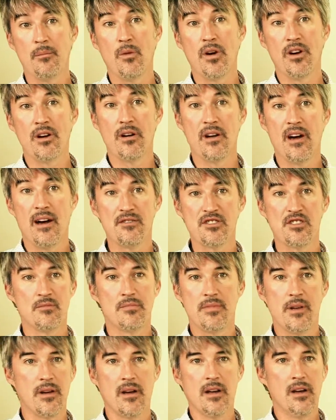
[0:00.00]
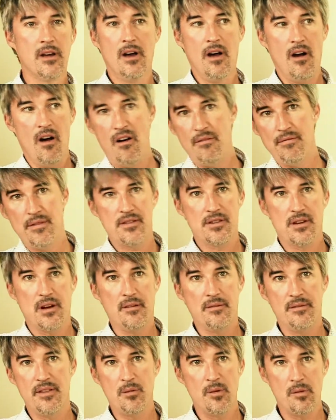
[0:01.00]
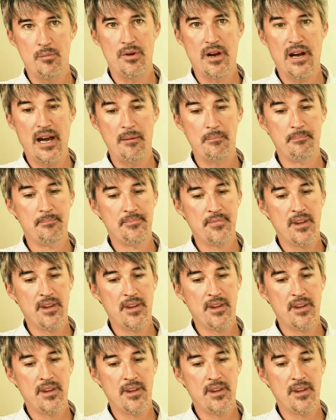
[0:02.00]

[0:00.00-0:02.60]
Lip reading: We don't have something off the shelf that we bring in.